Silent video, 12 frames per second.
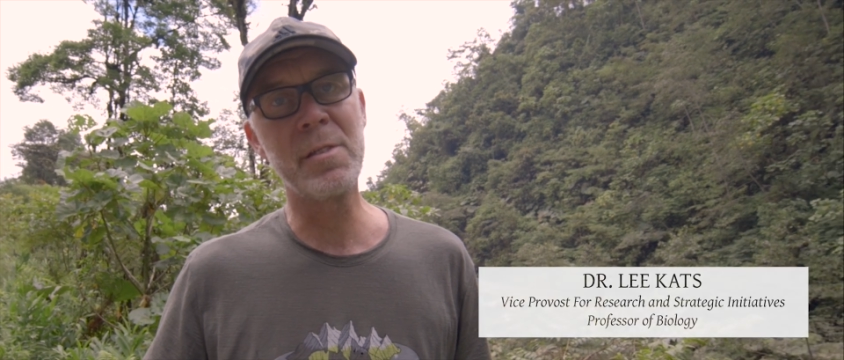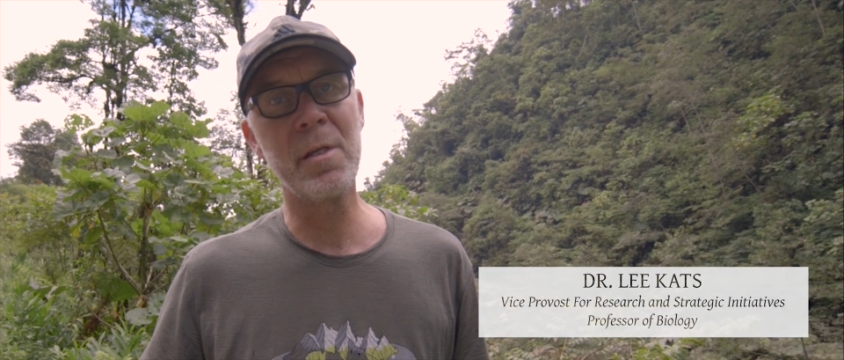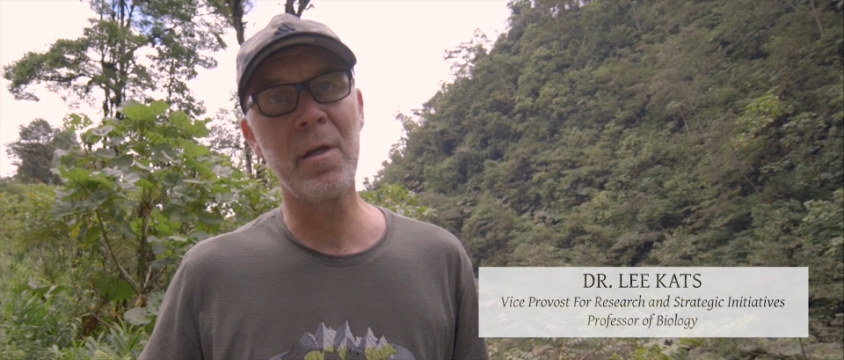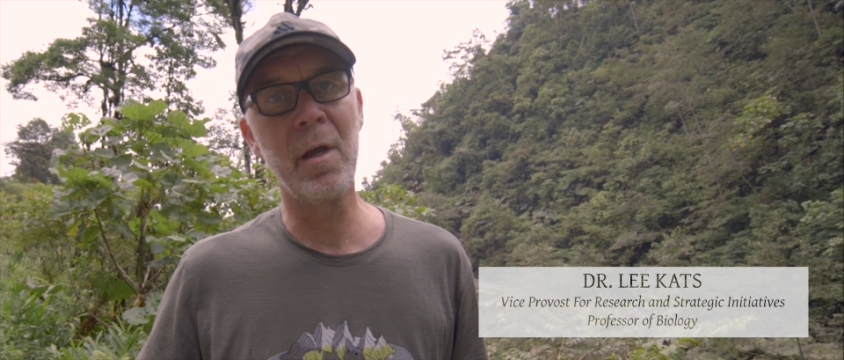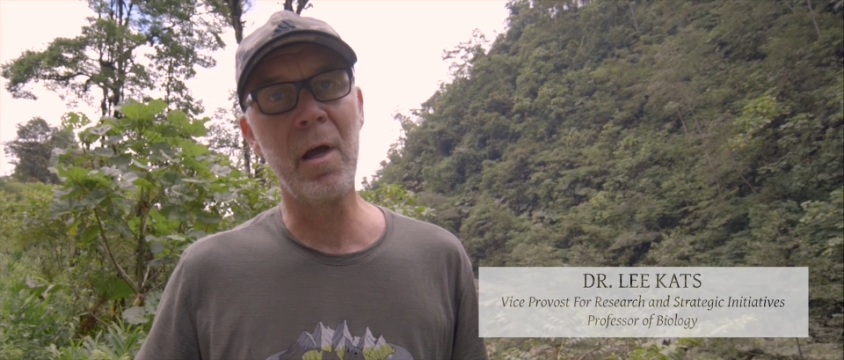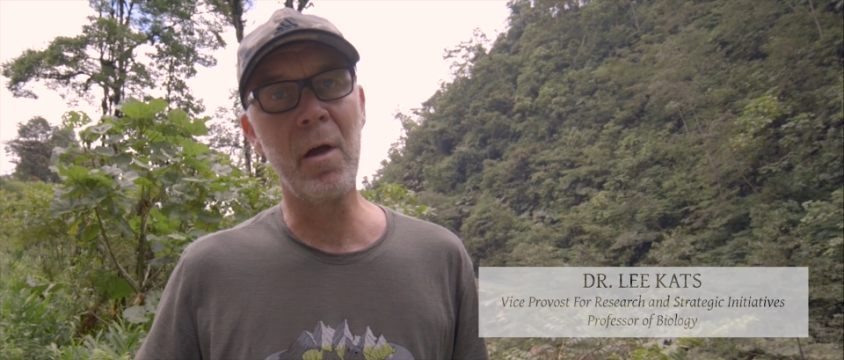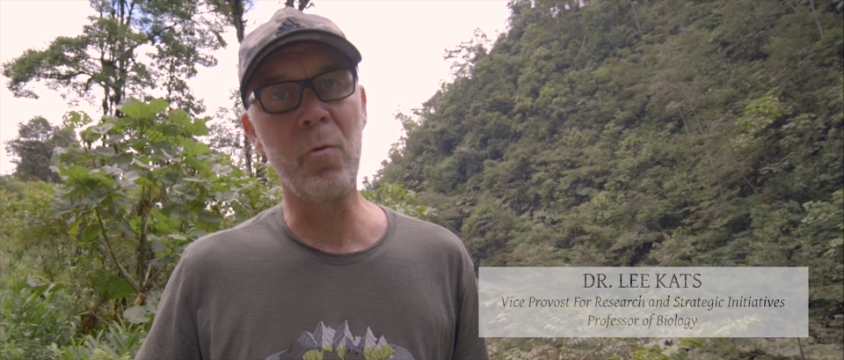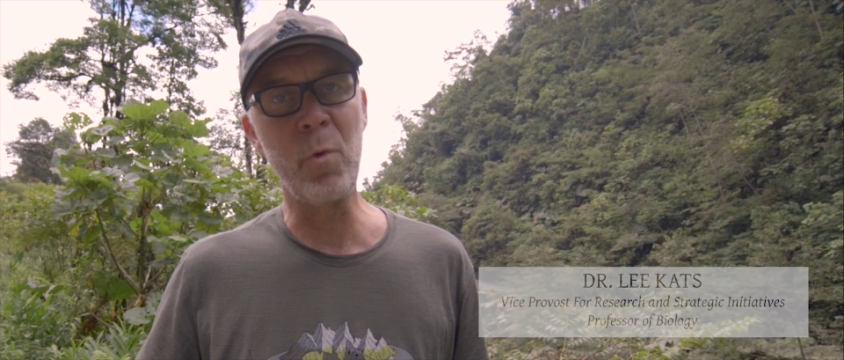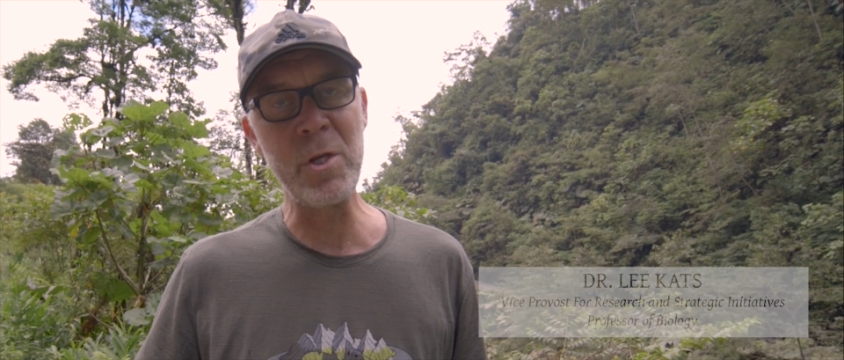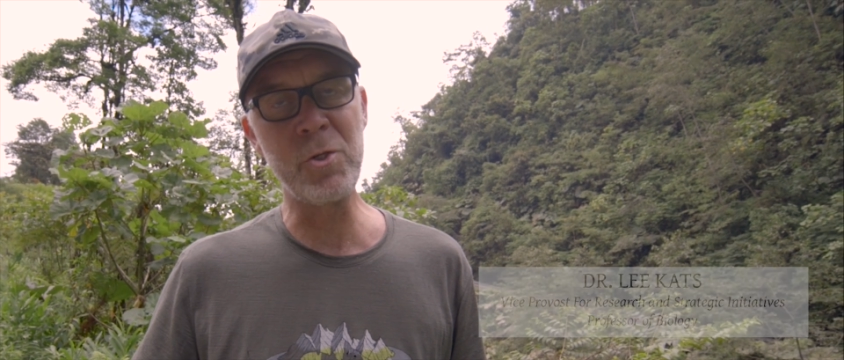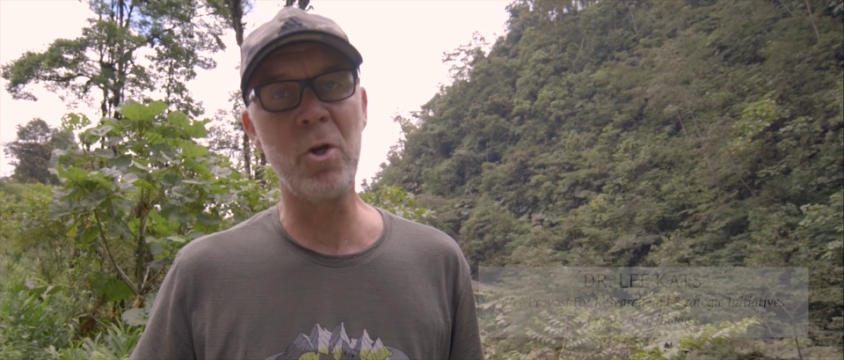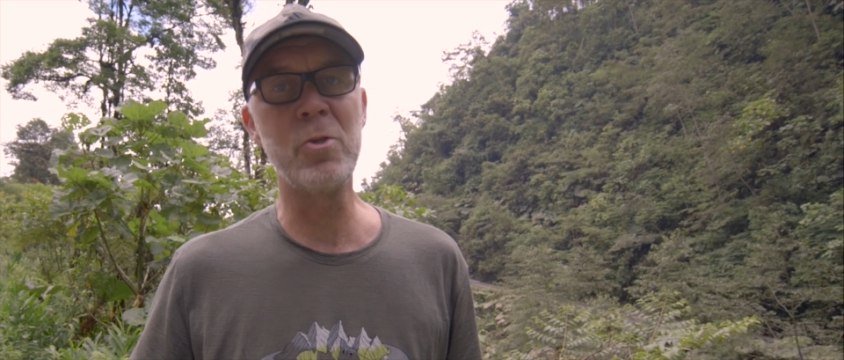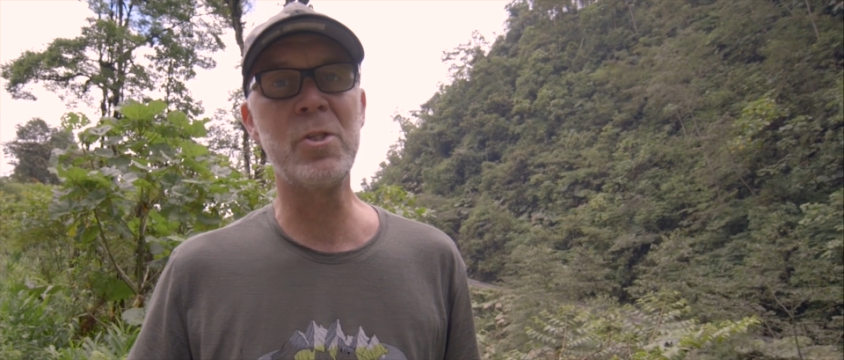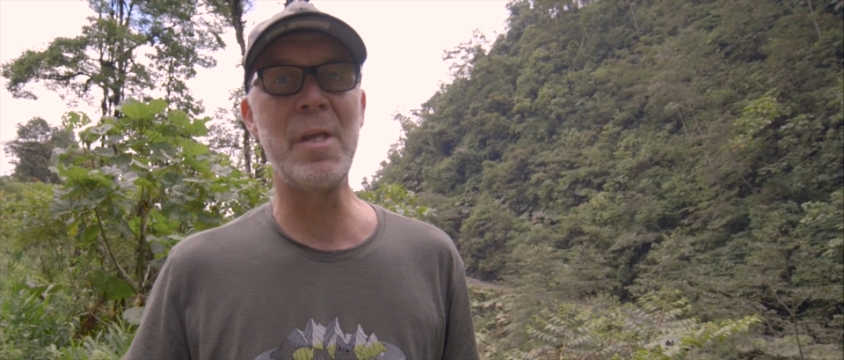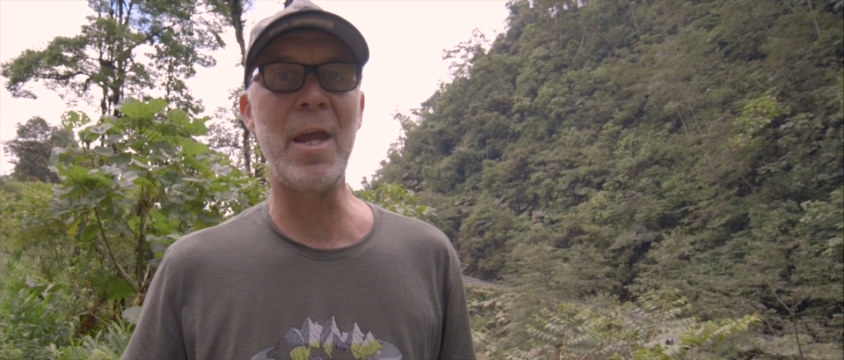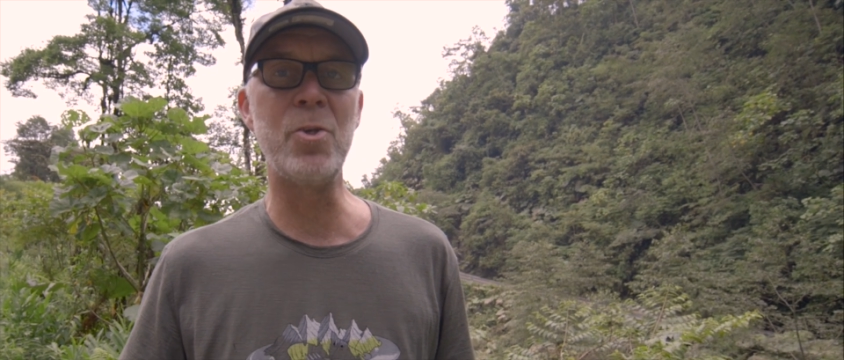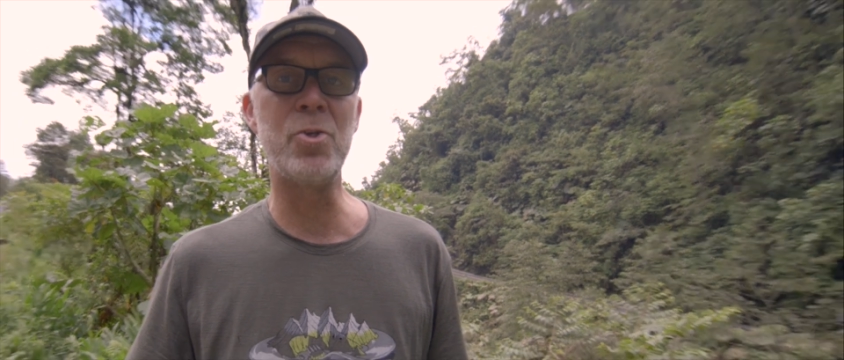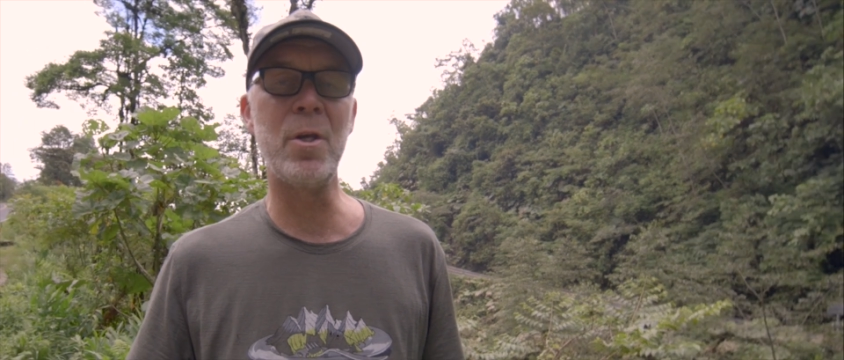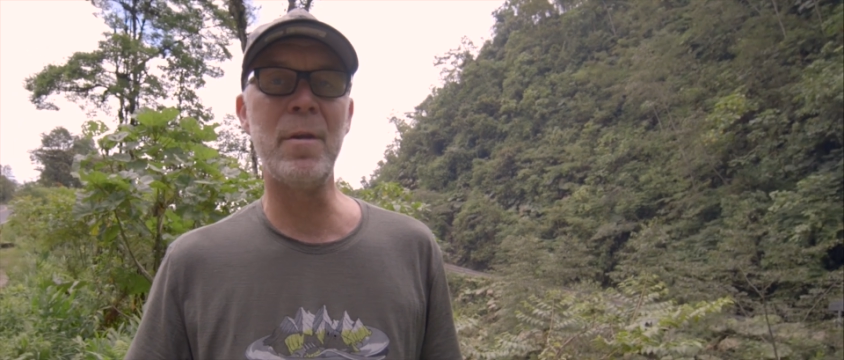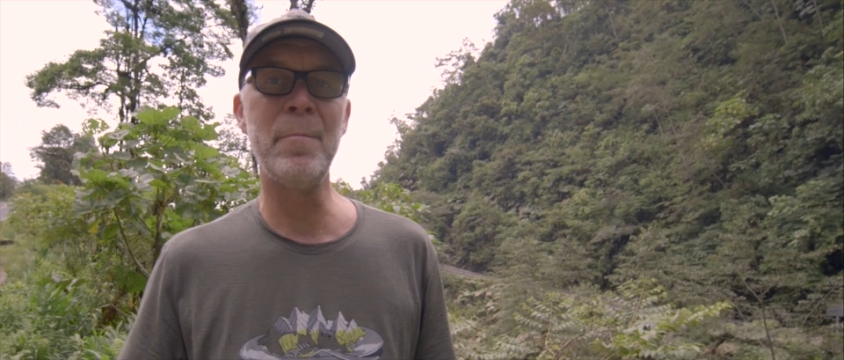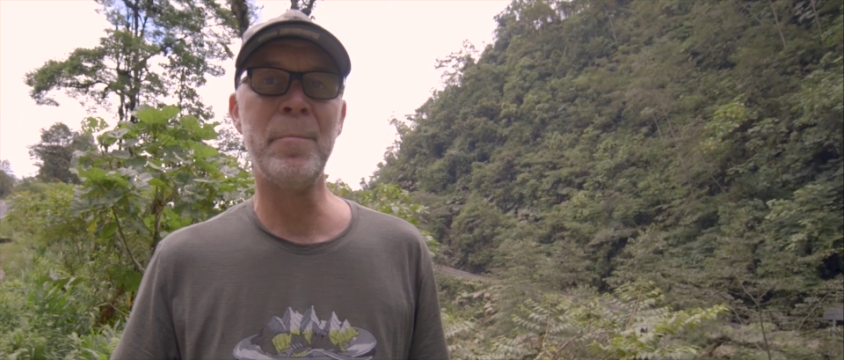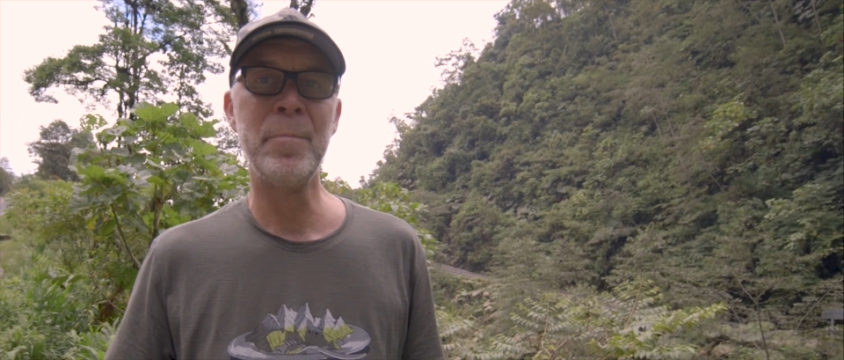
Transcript: uh, research station